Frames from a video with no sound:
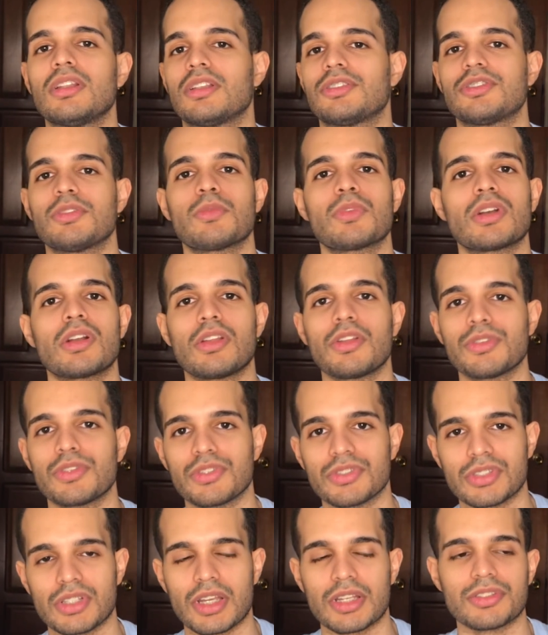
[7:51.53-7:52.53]
somewhere along
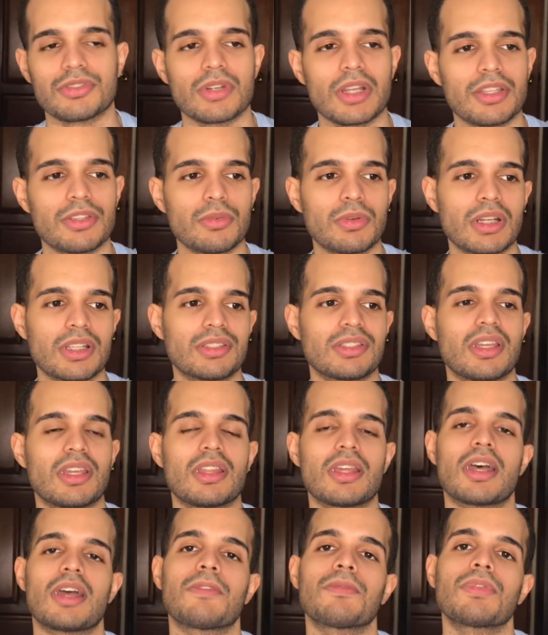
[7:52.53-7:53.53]
those lines, right? You want to say
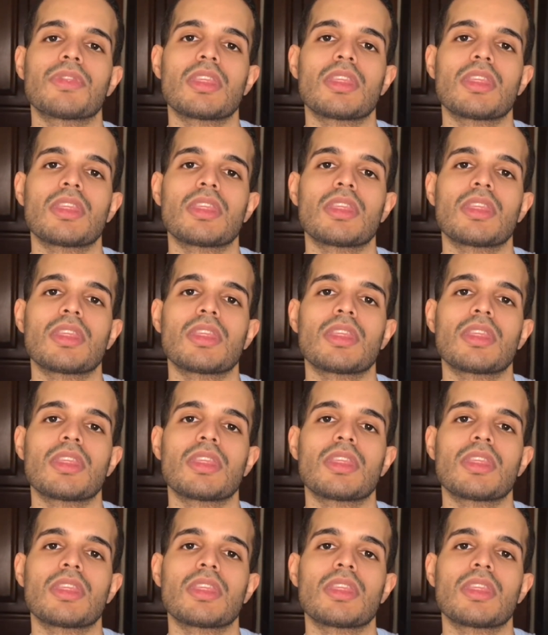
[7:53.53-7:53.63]
that.